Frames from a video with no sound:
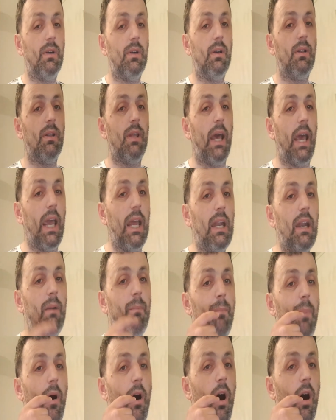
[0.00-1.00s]
The inner
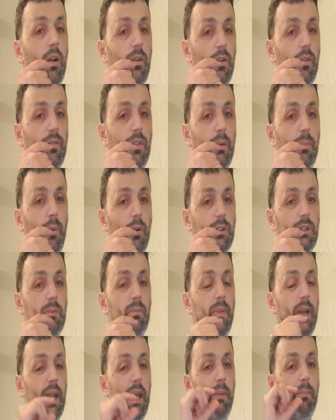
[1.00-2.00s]
part of the
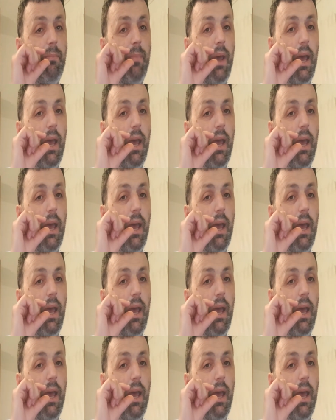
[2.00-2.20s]
bottom lip